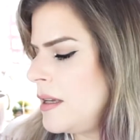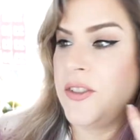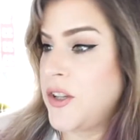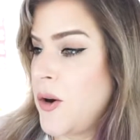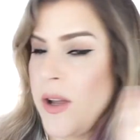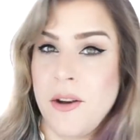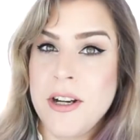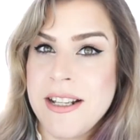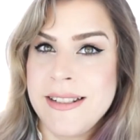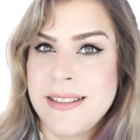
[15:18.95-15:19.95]
So here
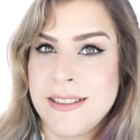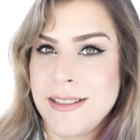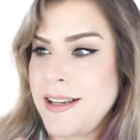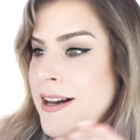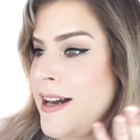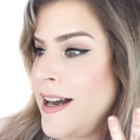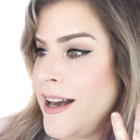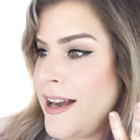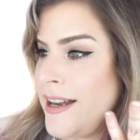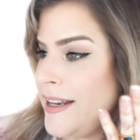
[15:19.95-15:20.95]
it is.
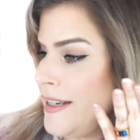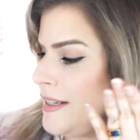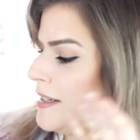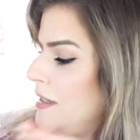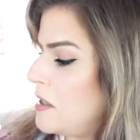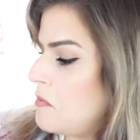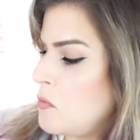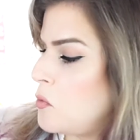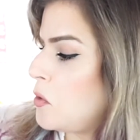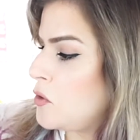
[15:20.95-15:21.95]
I
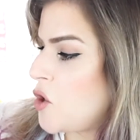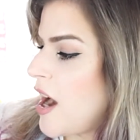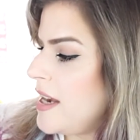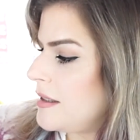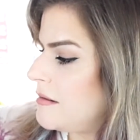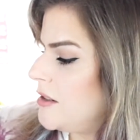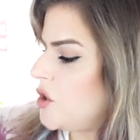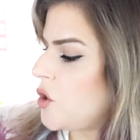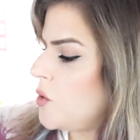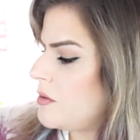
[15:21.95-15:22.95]
will try it
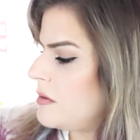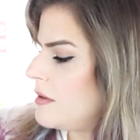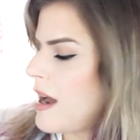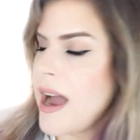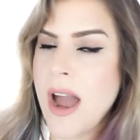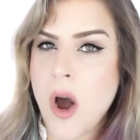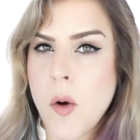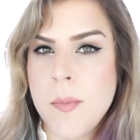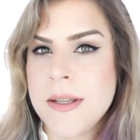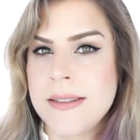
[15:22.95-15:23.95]
soon. I
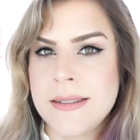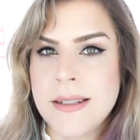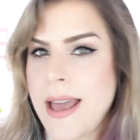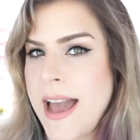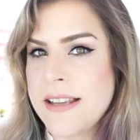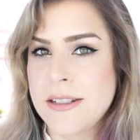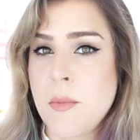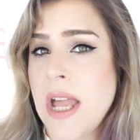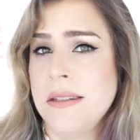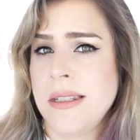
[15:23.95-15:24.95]
hope it's as
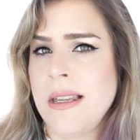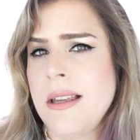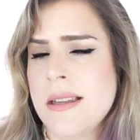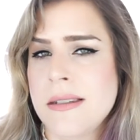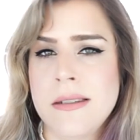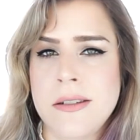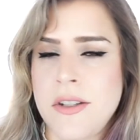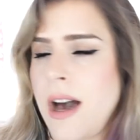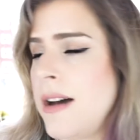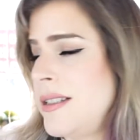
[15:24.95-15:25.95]
amazing as
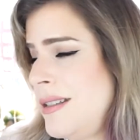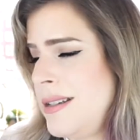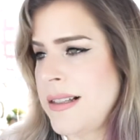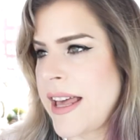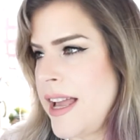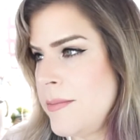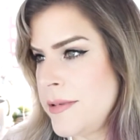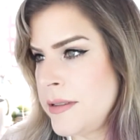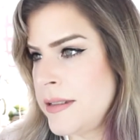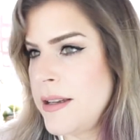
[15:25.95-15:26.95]
Tati
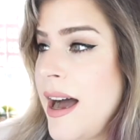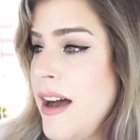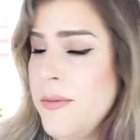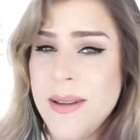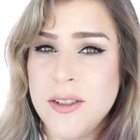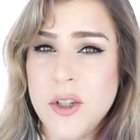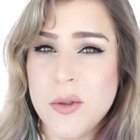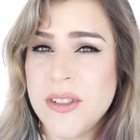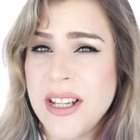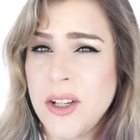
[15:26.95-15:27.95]
claims. I've been
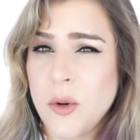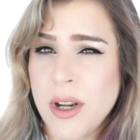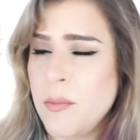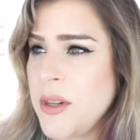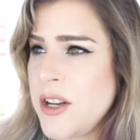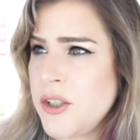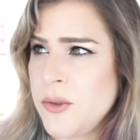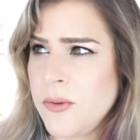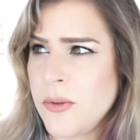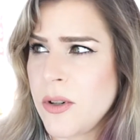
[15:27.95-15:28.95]
using cream blush
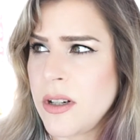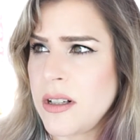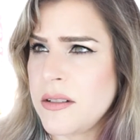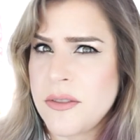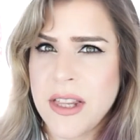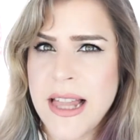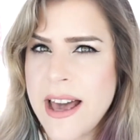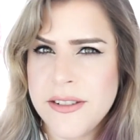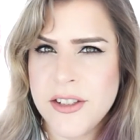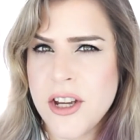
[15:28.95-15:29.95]
for the
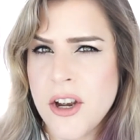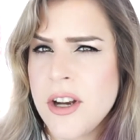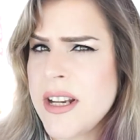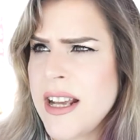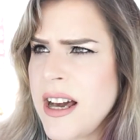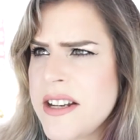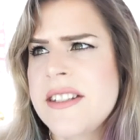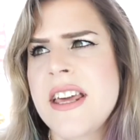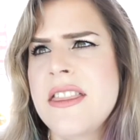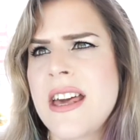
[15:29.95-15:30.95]
last year, and I gotta
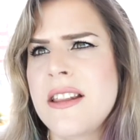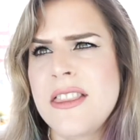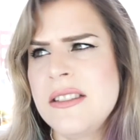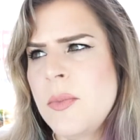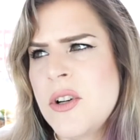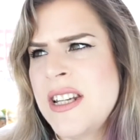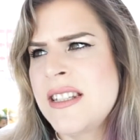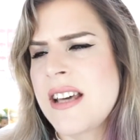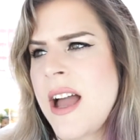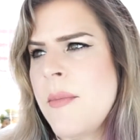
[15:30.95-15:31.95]
say that at this point in
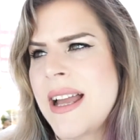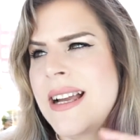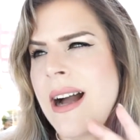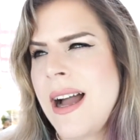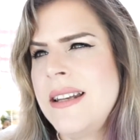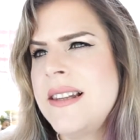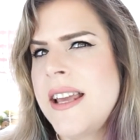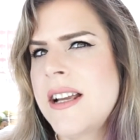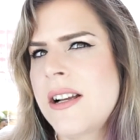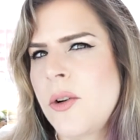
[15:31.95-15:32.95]
time, I kind of
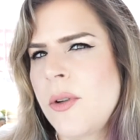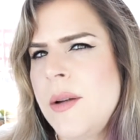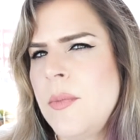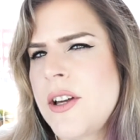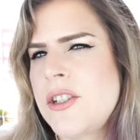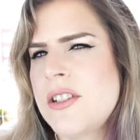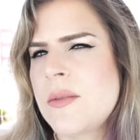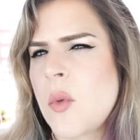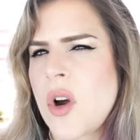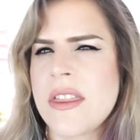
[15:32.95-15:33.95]
like cream blushes
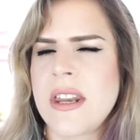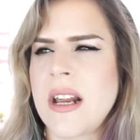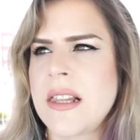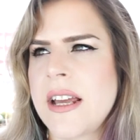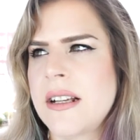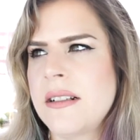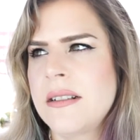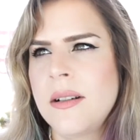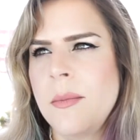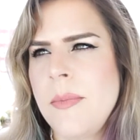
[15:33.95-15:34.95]
more than I like
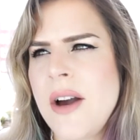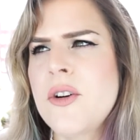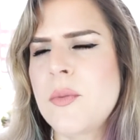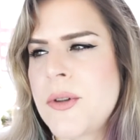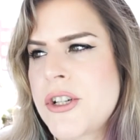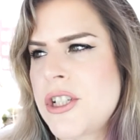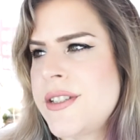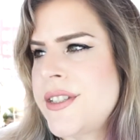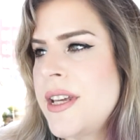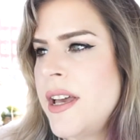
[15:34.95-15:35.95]
powder blushes.